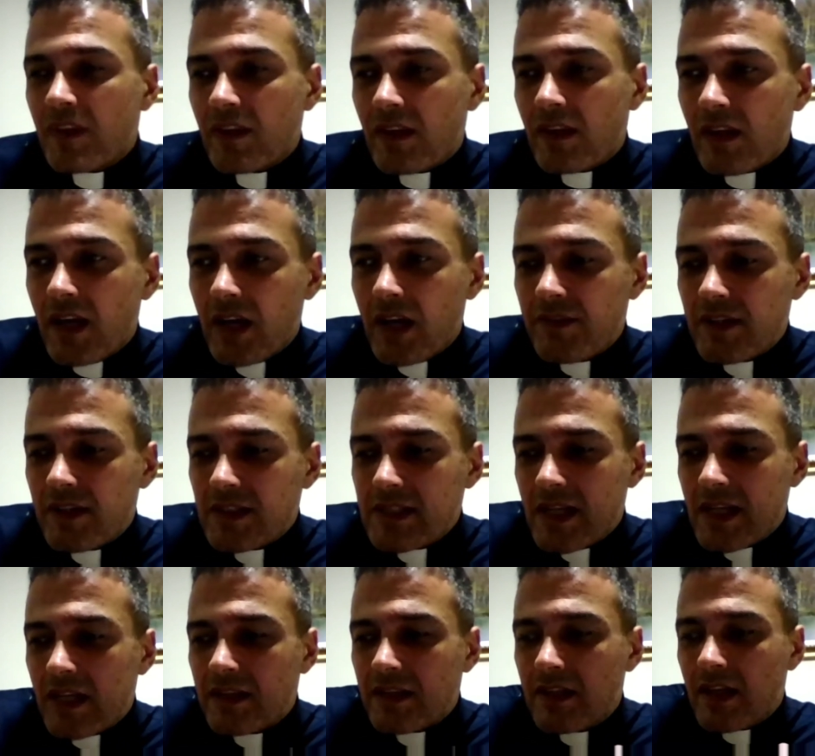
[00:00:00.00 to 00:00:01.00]
having
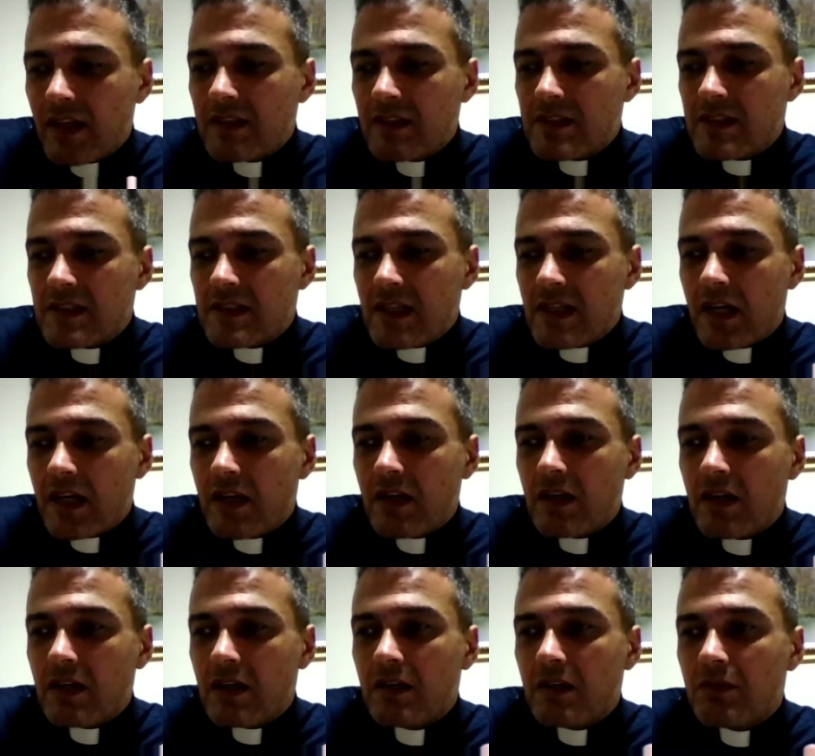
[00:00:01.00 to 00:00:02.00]
said this,
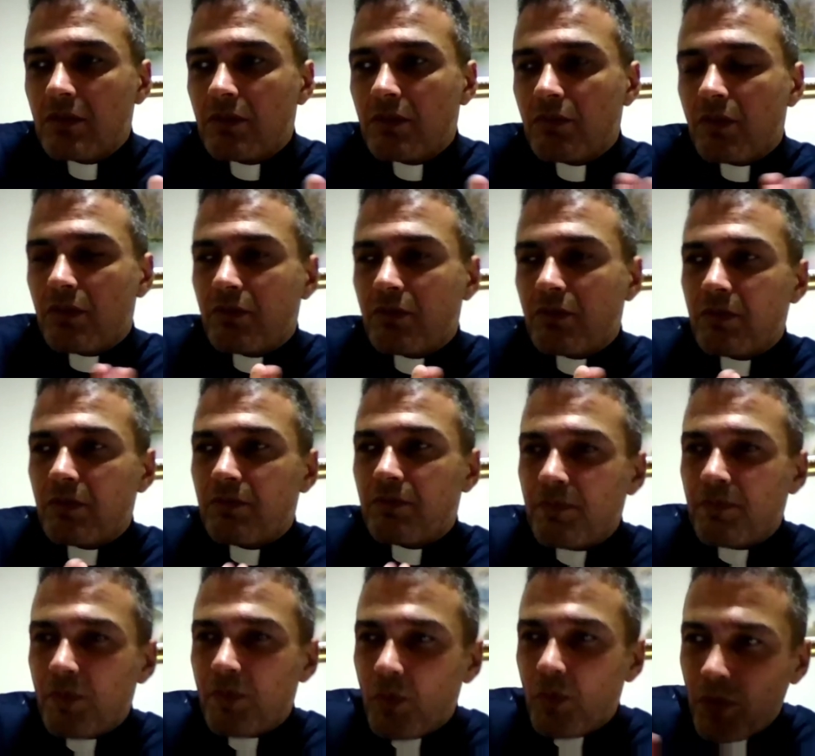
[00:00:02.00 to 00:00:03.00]

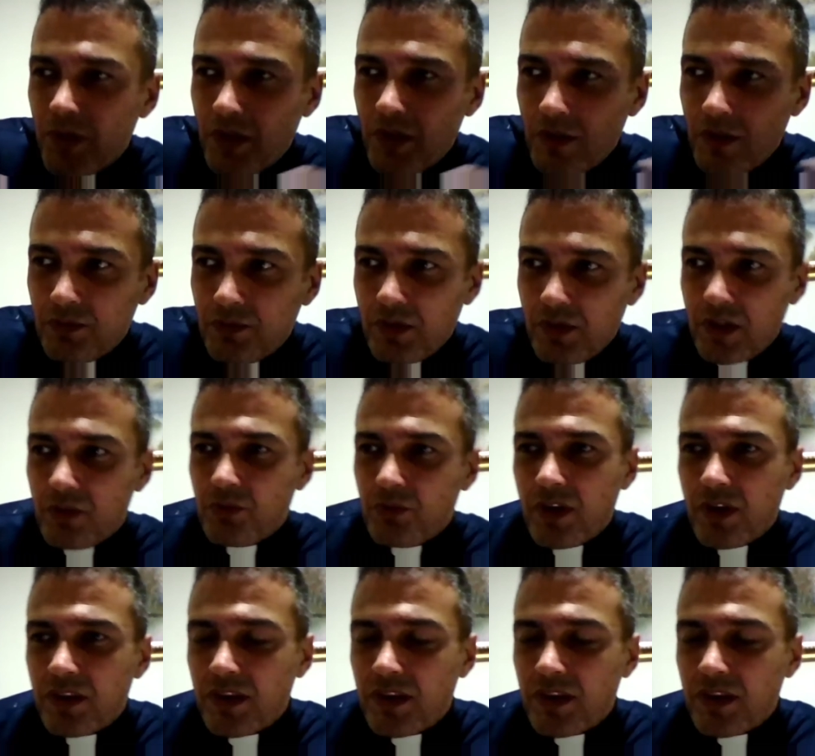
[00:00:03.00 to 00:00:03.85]
we